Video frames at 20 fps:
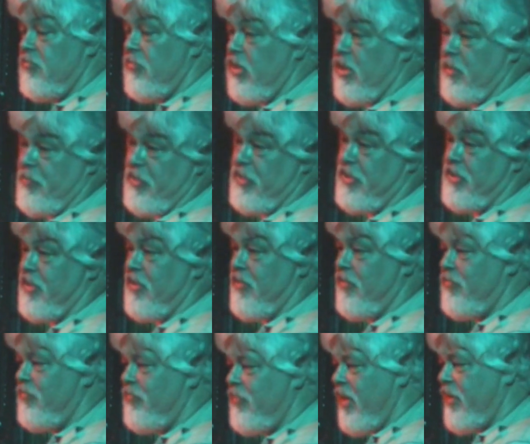really puts you in a
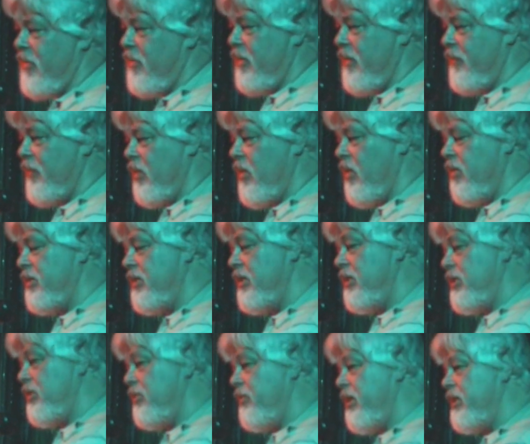rather difficult
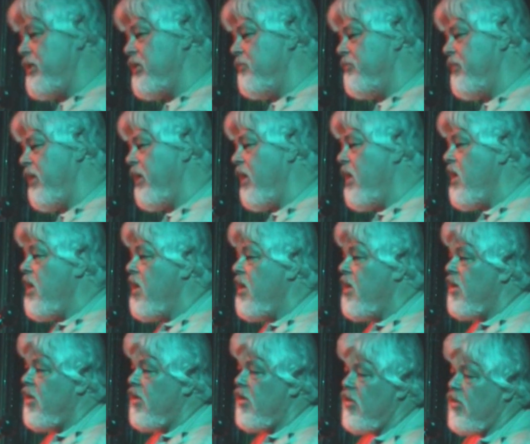situation. But
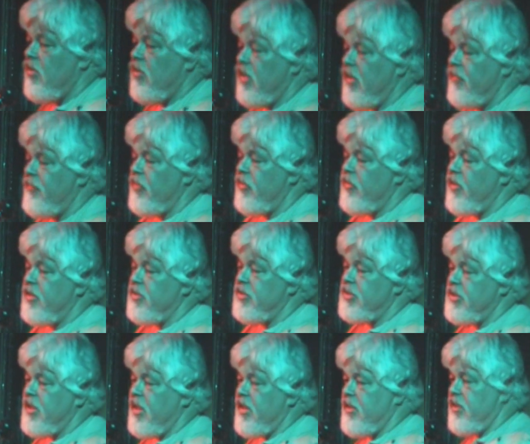if you
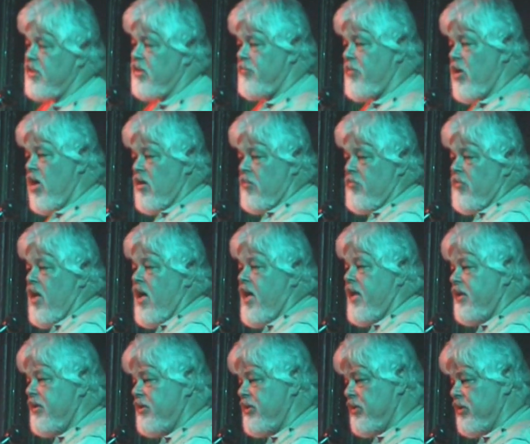understand that the bottom
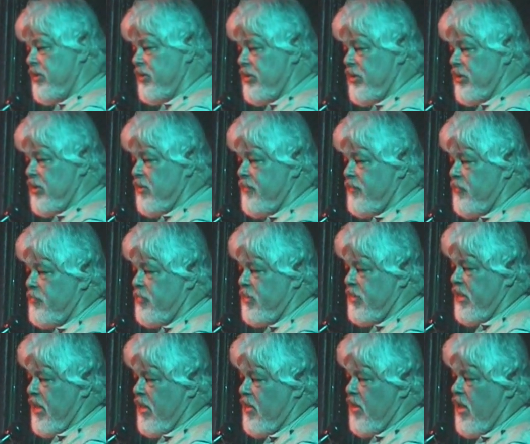line is to conserve and
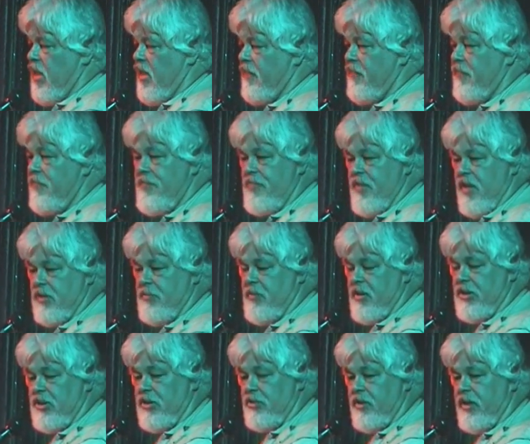protect life as
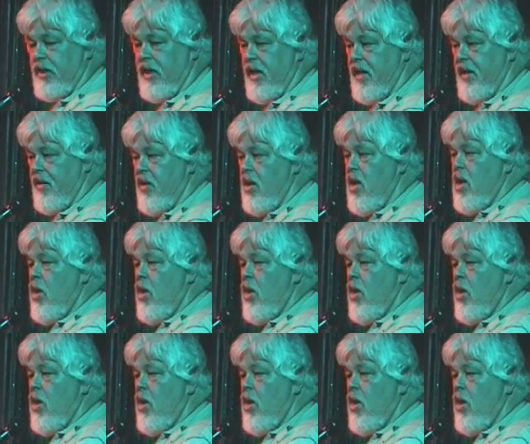much as we can.